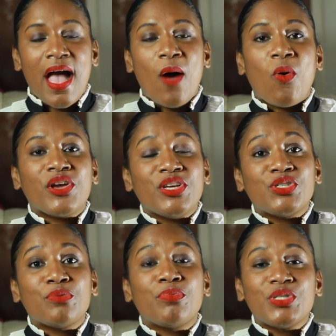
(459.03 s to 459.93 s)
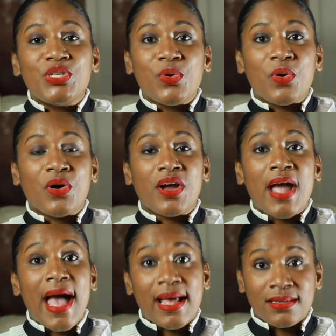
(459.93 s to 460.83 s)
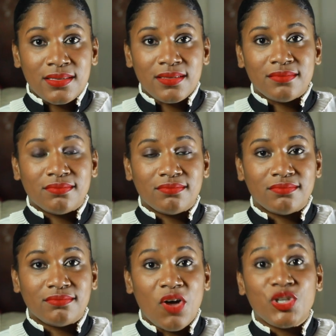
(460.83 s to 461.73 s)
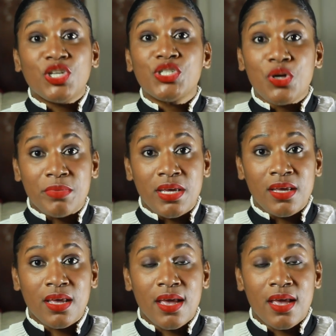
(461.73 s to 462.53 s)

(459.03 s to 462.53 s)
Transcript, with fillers: I want you to put your hand on your tummy